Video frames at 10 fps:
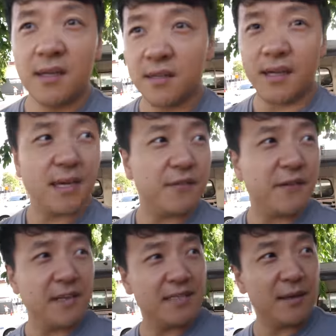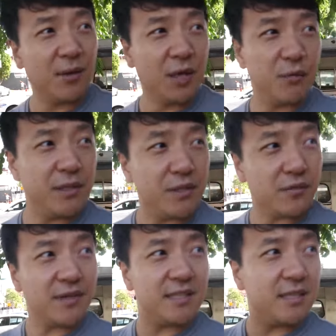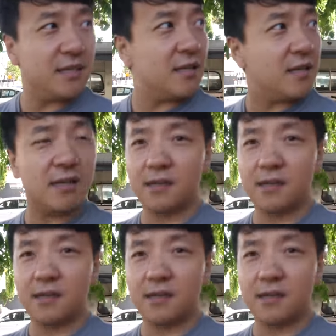Now I gotta find a table and reserve a seat.